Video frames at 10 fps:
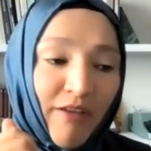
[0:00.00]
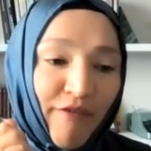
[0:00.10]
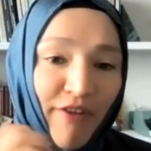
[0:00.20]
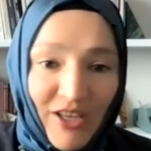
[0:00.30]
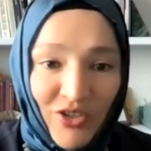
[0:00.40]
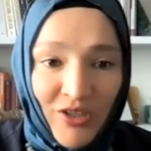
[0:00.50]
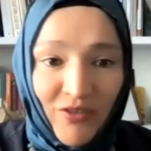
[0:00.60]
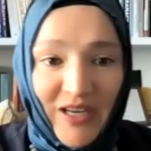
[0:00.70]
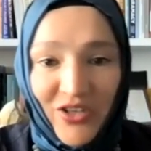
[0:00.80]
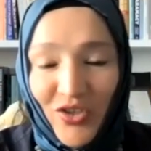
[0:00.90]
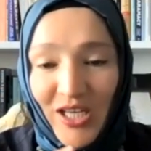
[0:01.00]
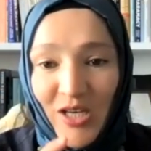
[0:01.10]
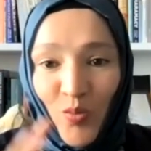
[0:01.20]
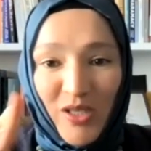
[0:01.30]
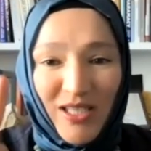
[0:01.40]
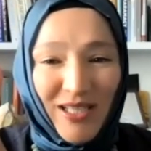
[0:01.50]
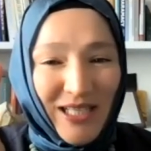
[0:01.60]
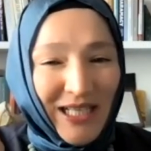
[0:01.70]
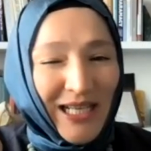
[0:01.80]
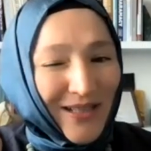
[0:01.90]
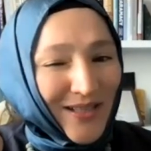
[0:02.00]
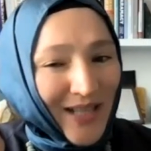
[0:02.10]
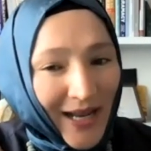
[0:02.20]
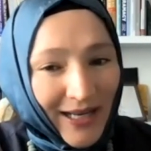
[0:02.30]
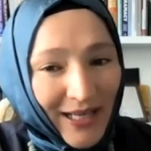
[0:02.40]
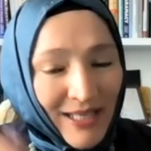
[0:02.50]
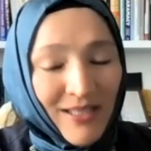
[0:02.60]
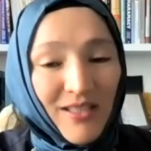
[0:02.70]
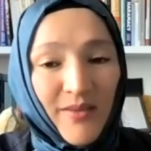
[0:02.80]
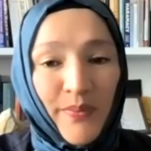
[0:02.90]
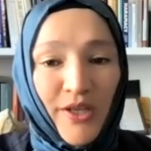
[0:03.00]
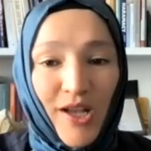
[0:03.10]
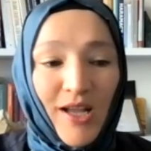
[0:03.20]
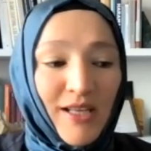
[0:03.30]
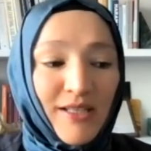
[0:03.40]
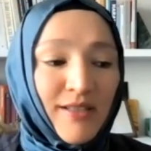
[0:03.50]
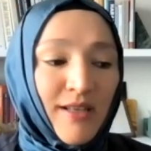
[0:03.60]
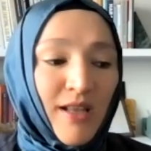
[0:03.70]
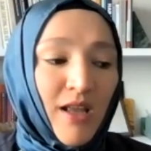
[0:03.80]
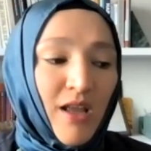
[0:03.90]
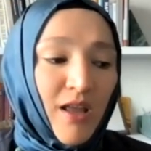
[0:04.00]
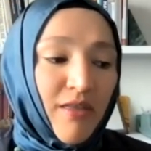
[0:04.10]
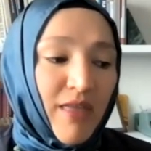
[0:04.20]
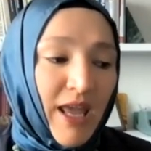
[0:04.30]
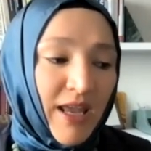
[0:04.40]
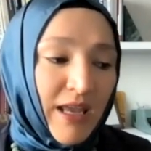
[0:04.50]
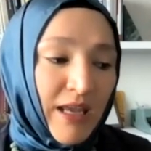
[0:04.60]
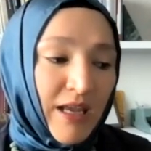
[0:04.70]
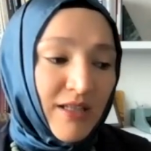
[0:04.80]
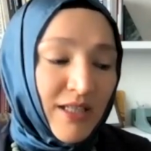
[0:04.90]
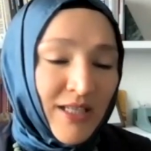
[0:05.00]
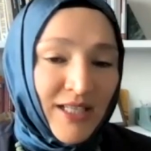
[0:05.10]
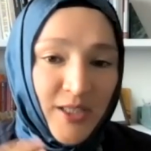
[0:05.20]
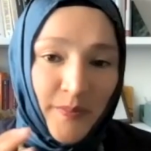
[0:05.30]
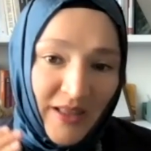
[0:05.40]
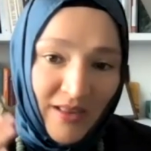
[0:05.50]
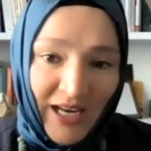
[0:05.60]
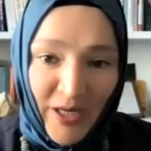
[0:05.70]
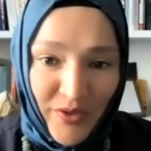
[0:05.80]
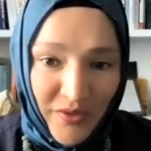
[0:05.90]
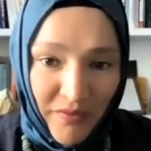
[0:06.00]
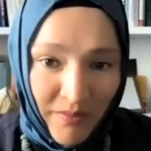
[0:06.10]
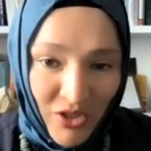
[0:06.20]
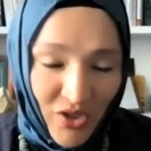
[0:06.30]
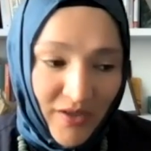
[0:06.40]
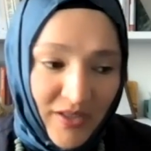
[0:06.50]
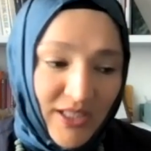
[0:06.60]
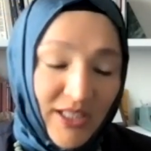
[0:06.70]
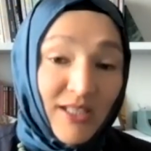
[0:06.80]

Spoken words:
First generation was seen as silent because they did not speak the language of the majority.